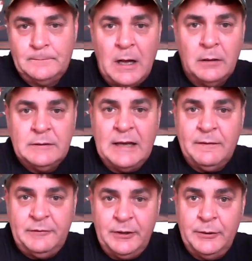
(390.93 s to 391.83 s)
I'll take the
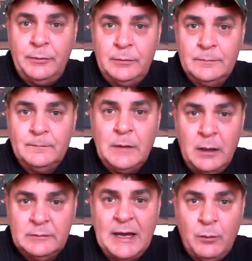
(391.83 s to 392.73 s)
two.
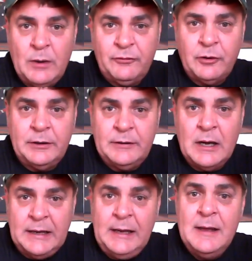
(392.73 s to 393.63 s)
I'll take Western
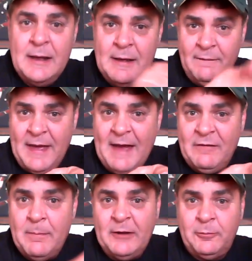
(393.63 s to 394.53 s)
Kentucky. They have
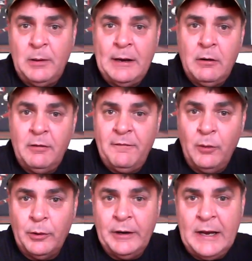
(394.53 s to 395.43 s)
the best player on the
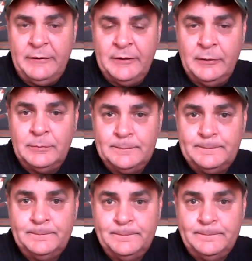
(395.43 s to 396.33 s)
floor tonight, too.
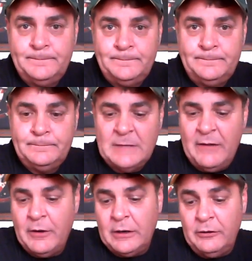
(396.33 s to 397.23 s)
And
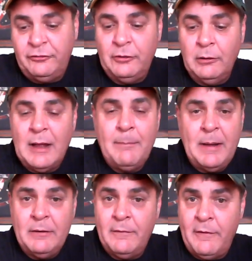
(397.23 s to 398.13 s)
they're going to shoot a lot
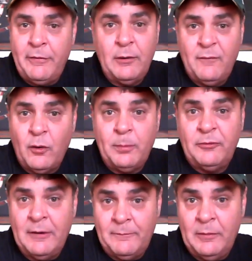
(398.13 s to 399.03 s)
better than
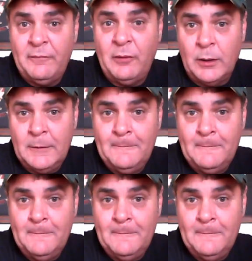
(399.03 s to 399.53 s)
34% from the floor.